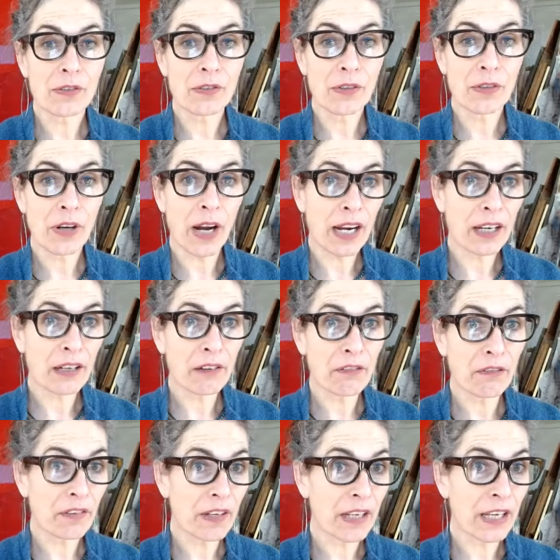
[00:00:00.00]
to figure out
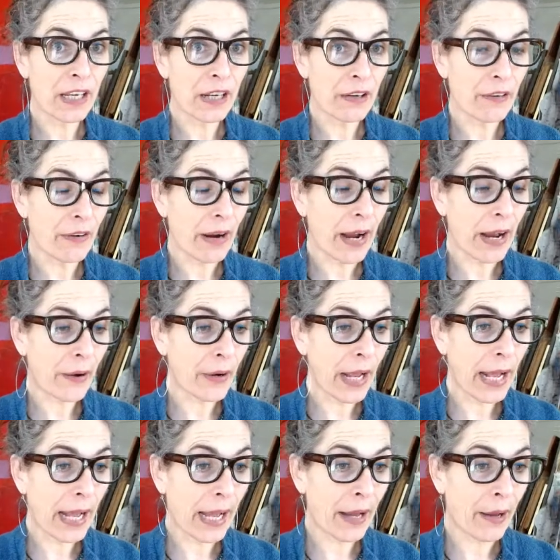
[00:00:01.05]
how to make a
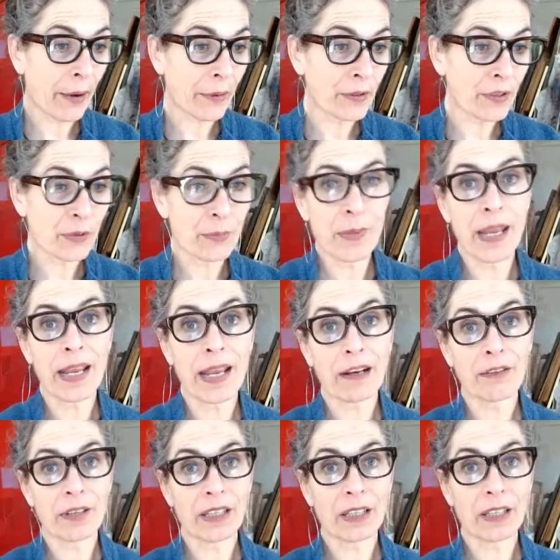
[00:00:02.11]
really beautiful
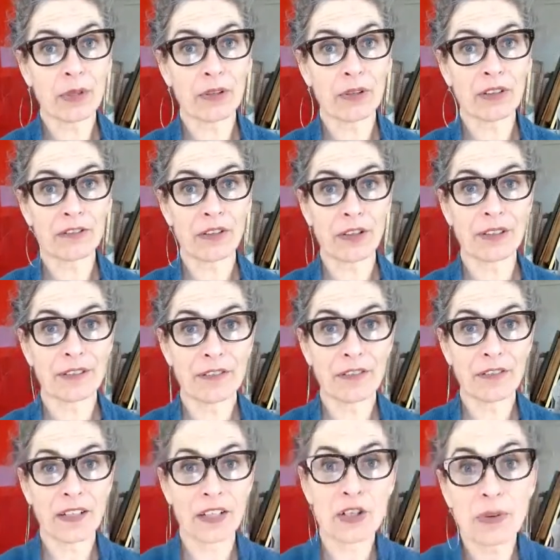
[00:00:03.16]
finished rug.
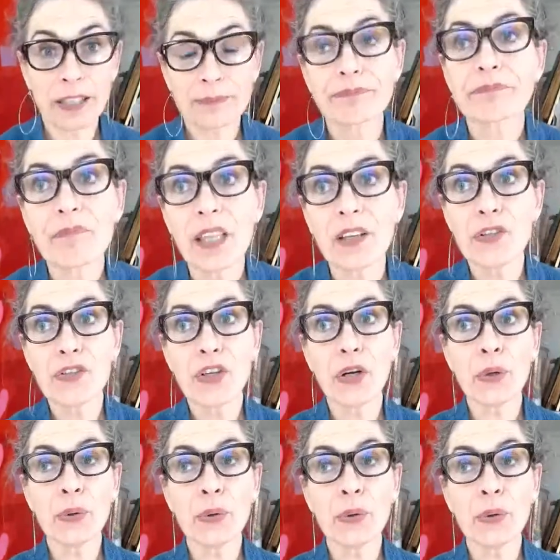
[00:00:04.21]

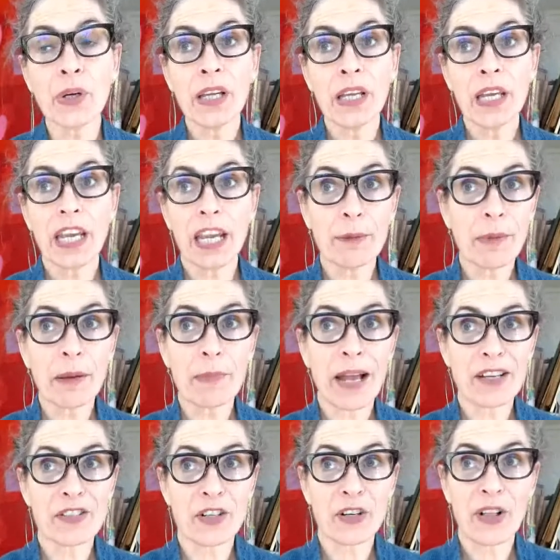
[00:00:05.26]
So in my
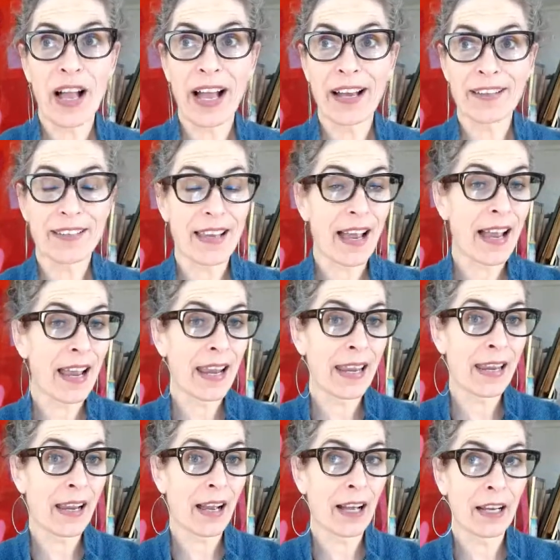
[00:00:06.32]
masterclass, I
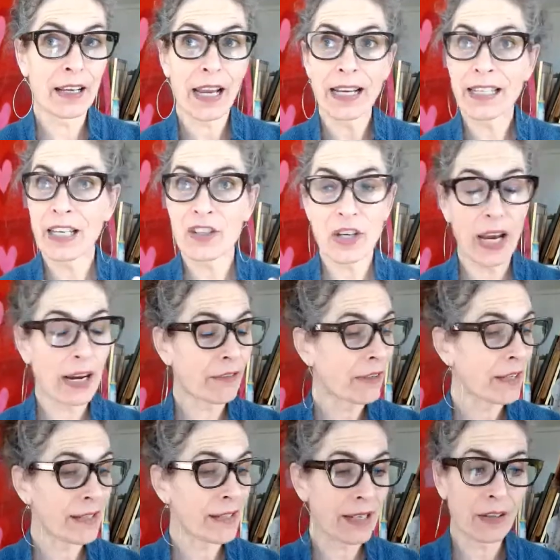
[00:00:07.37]
teach every
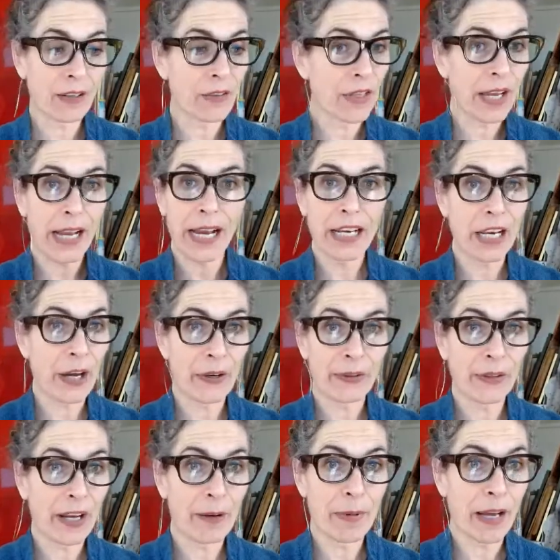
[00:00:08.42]
single thing I know
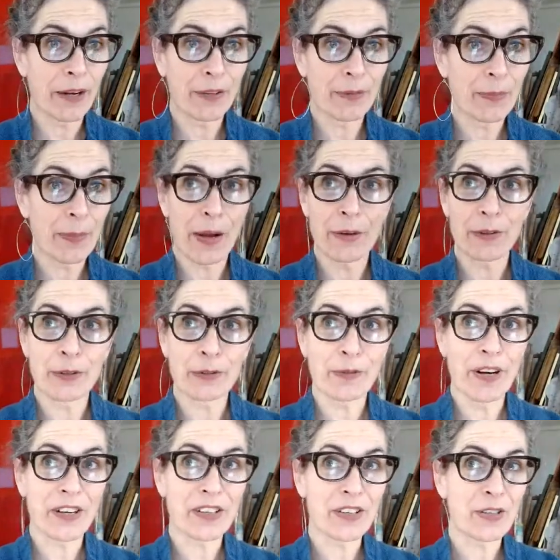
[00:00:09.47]
about Potholder rugs.
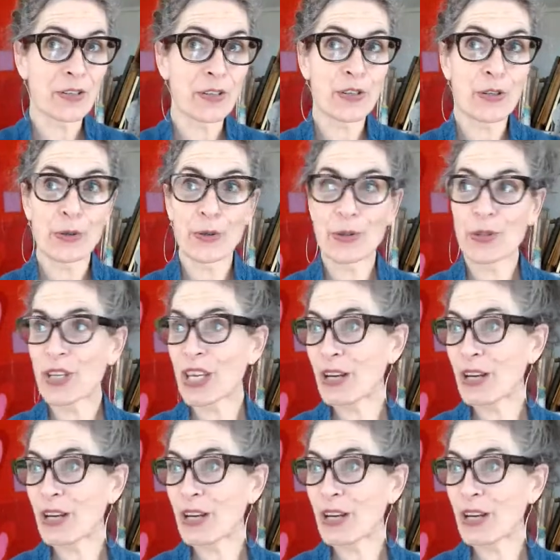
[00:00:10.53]
There's no secrets.